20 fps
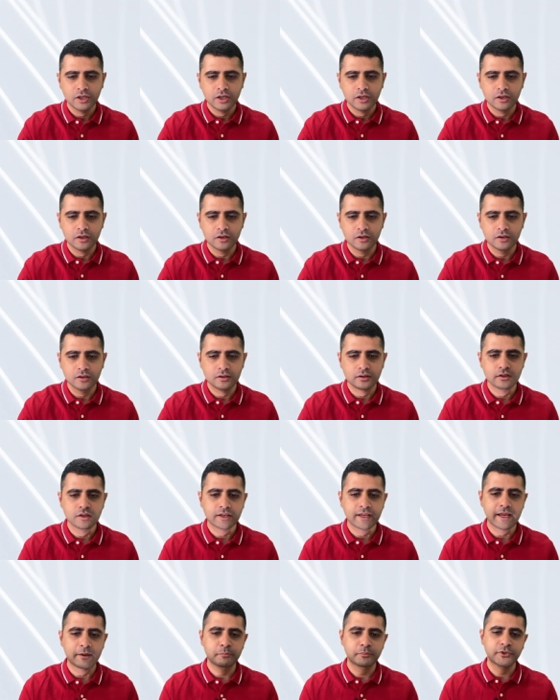the
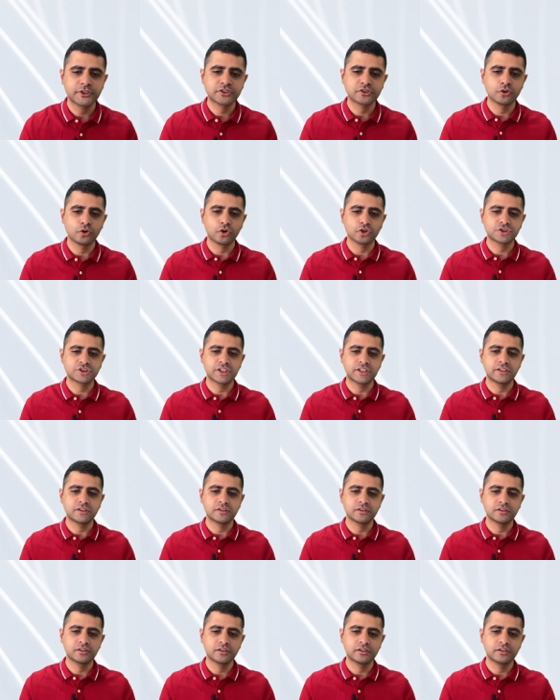Campus Law Center,